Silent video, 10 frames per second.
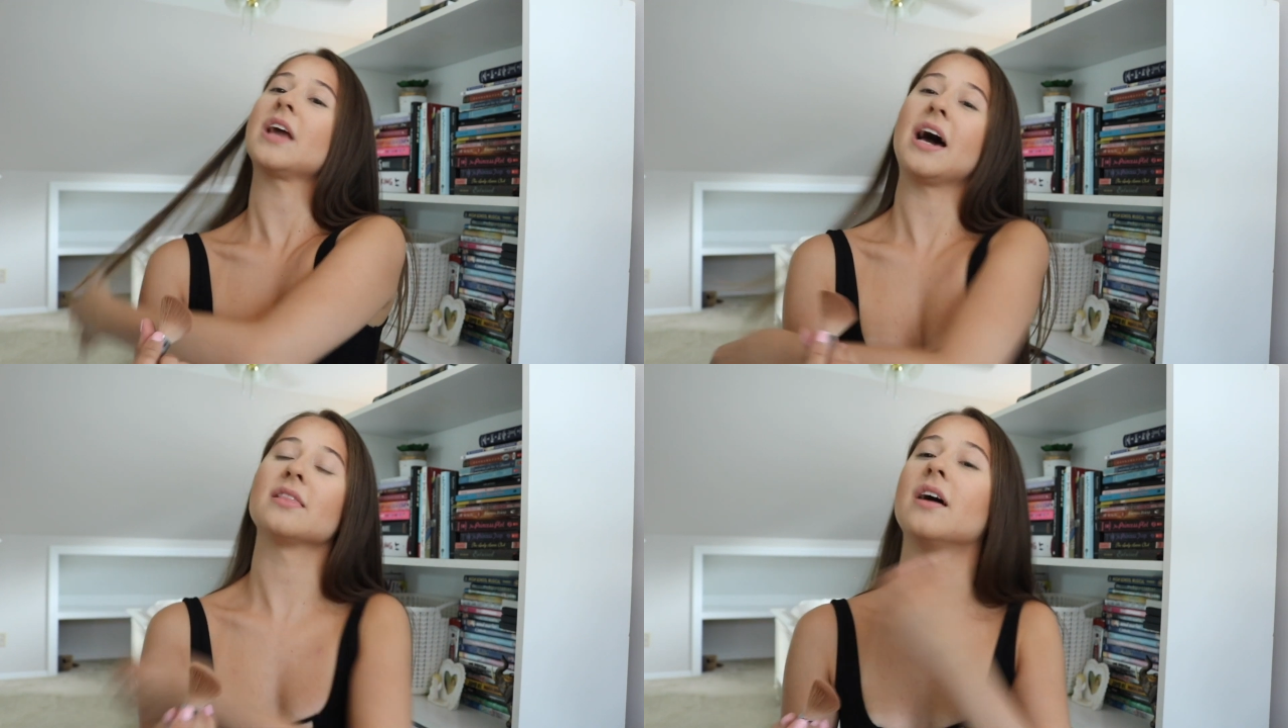
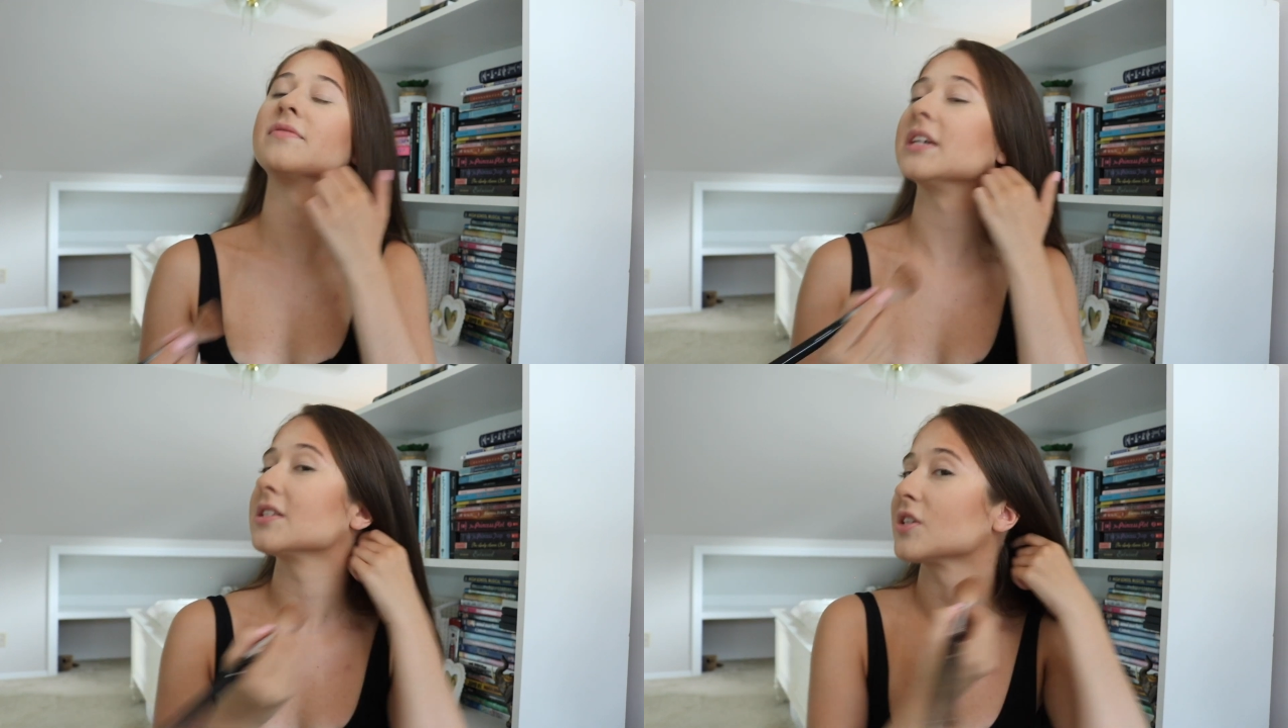I
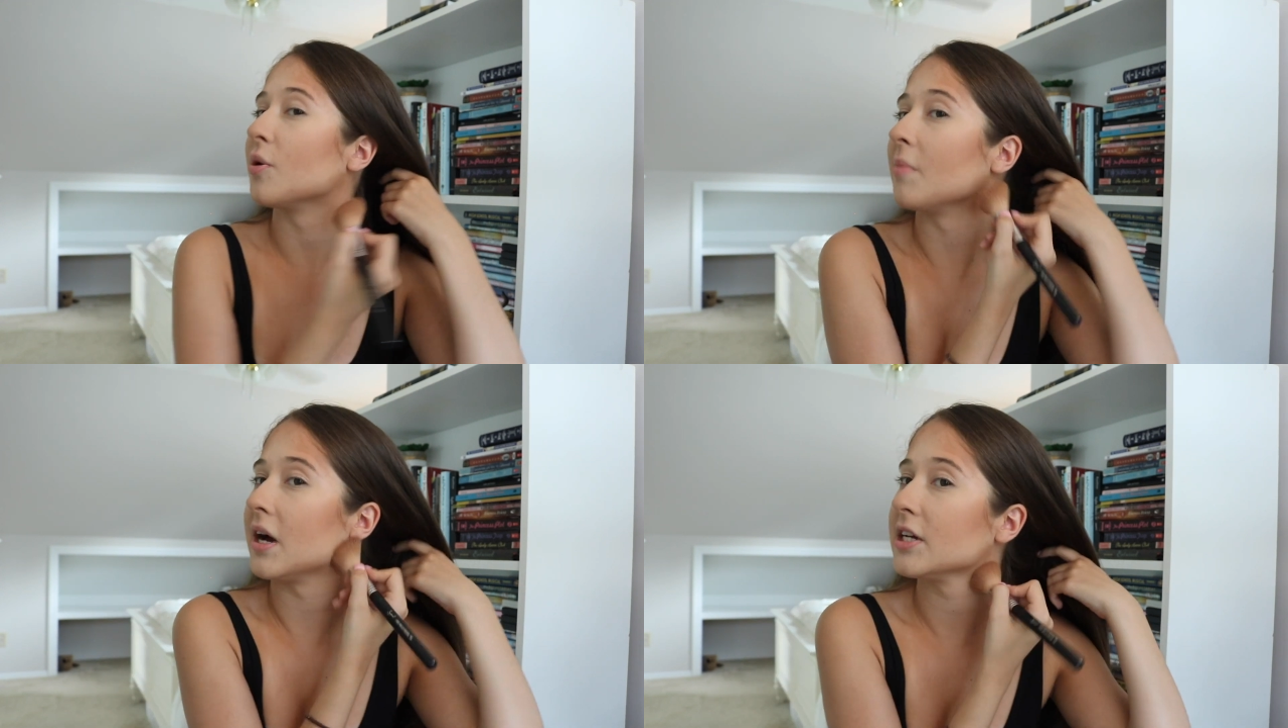loved it
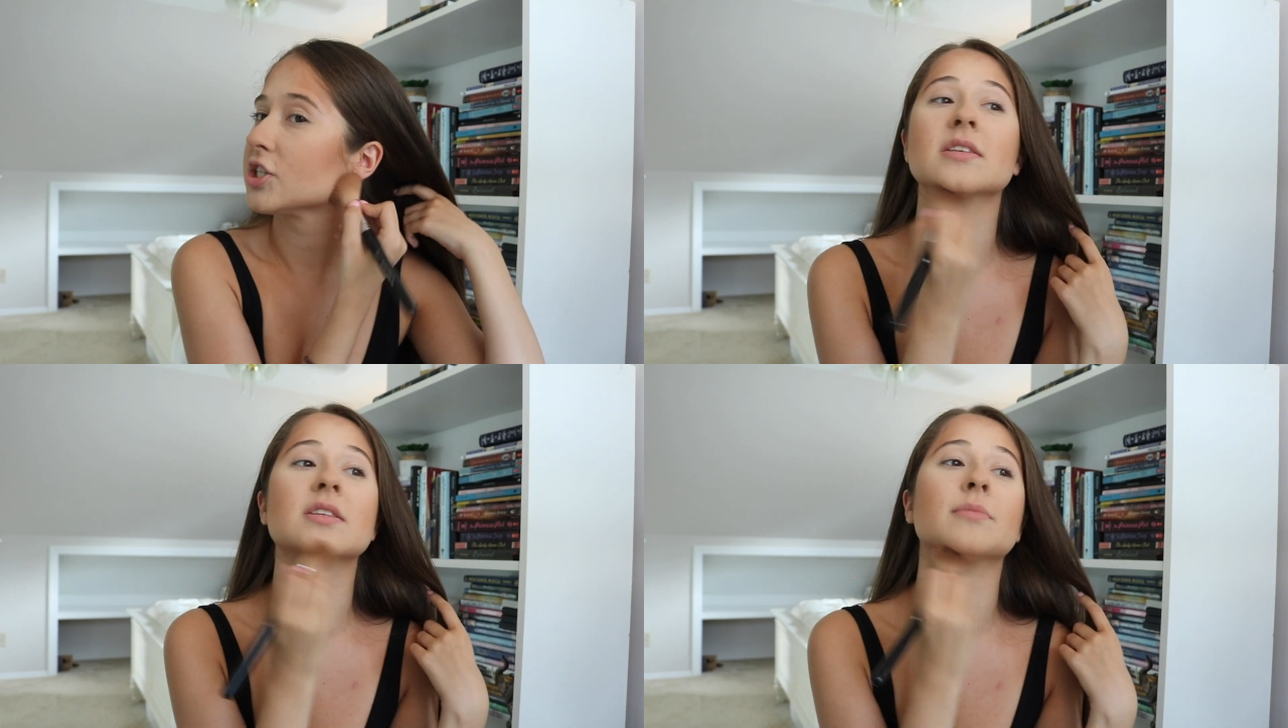so
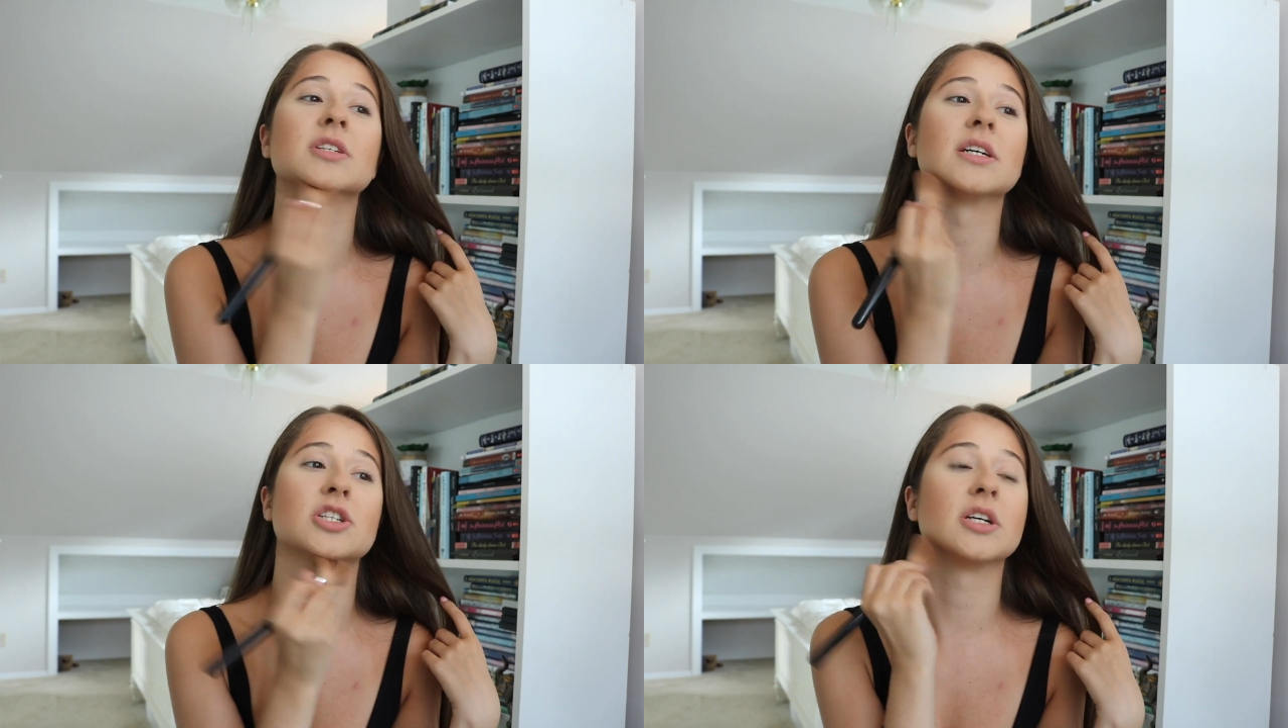much, the summer
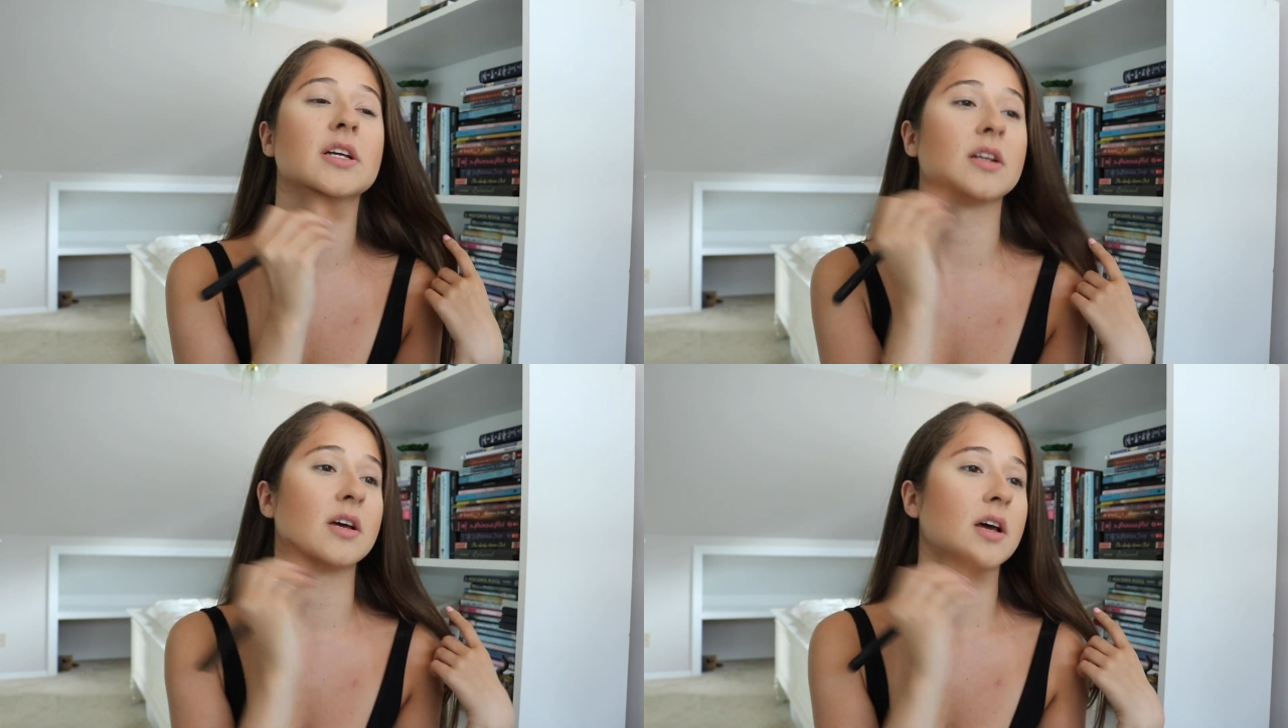session.